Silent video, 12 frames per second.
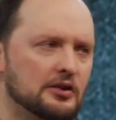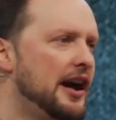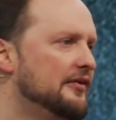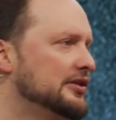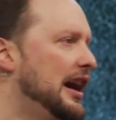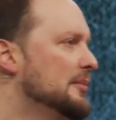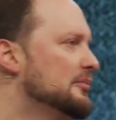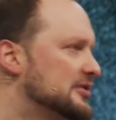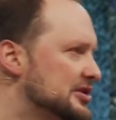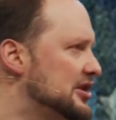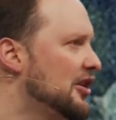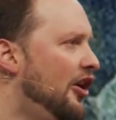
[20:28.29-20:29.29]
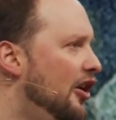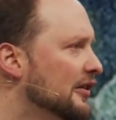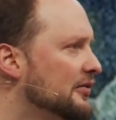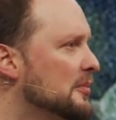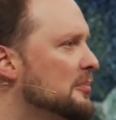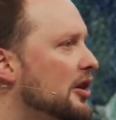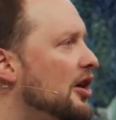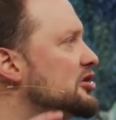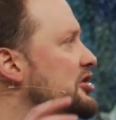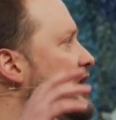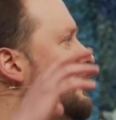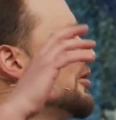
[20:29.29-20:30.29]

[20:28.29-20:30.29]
I don't have time to share all of them, but I'll share